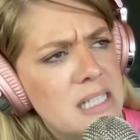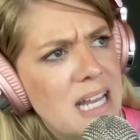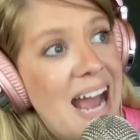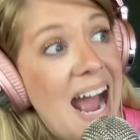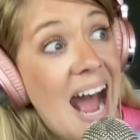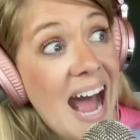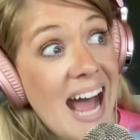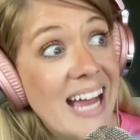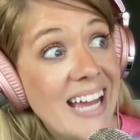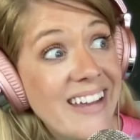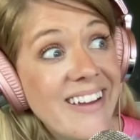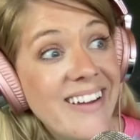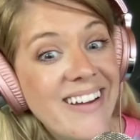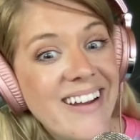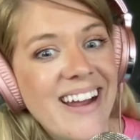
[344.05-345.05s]

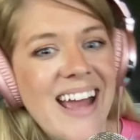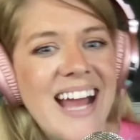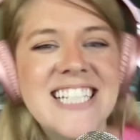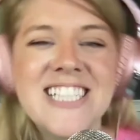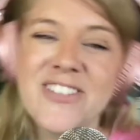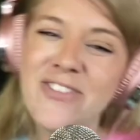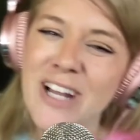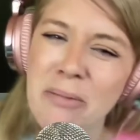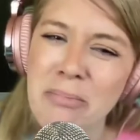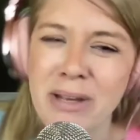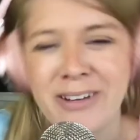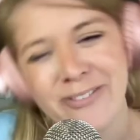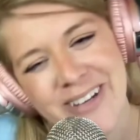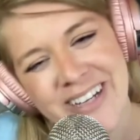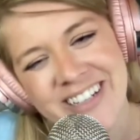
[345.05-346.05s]

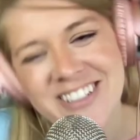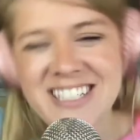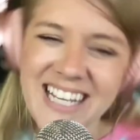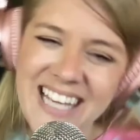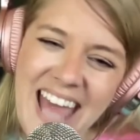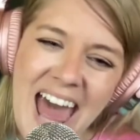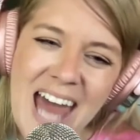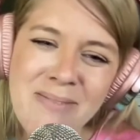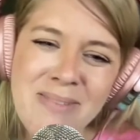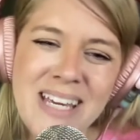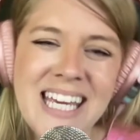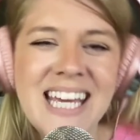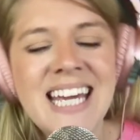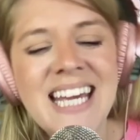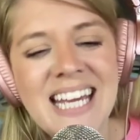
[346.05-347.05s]

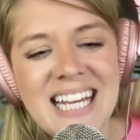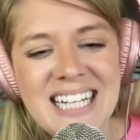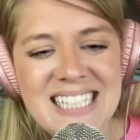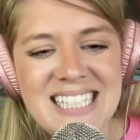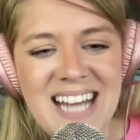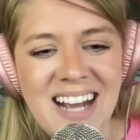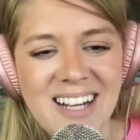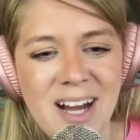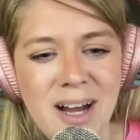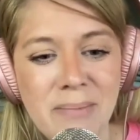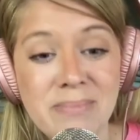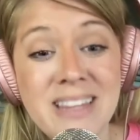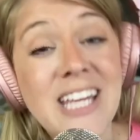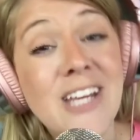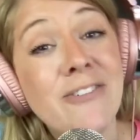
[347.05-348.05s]
hi@developingreadersacademy.com.
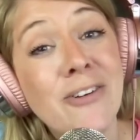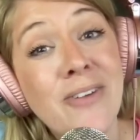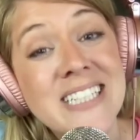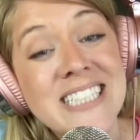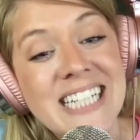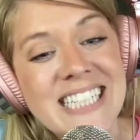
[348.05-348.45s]
Thank you for watching.